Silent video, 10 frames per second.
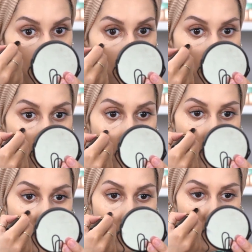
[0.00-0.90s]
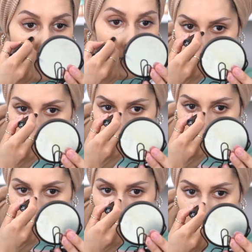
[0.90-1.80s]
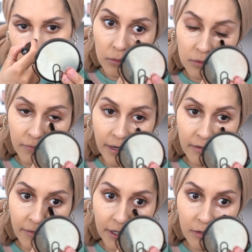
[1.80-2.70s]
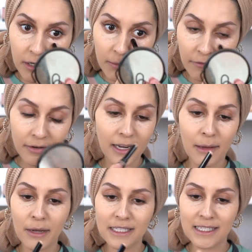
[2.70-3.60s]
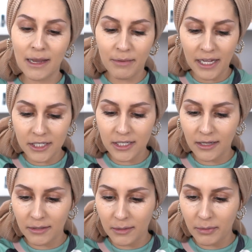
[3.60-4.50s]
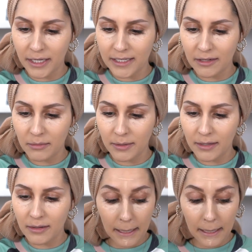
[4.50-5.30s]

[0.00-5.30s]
Ooh, down my nose. Ooh, it's very, very creamy. I feel like I might snap it actually. I'm gonna bring it down a bit.